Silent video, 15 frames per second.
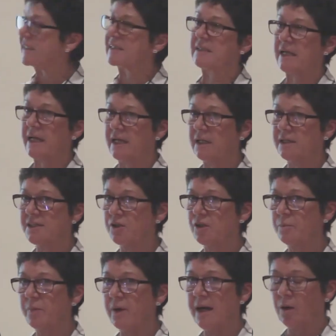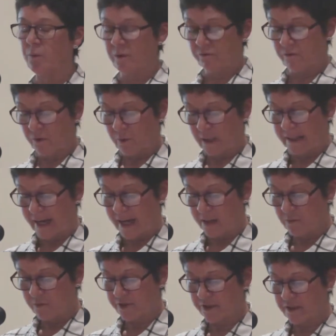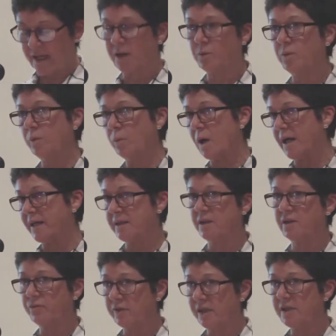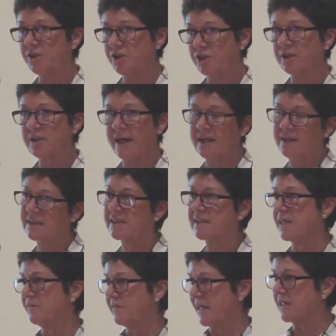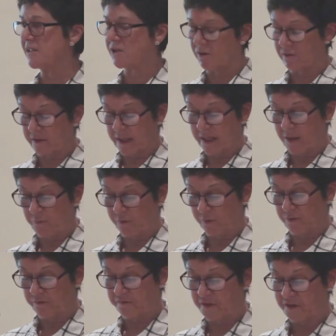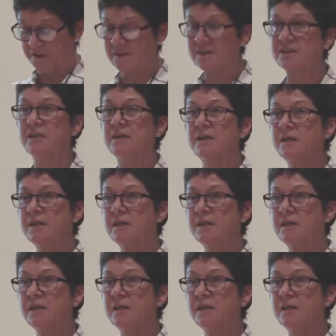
scale it up, how we roll it out, how we widen the reach, hence the event on April the 1st,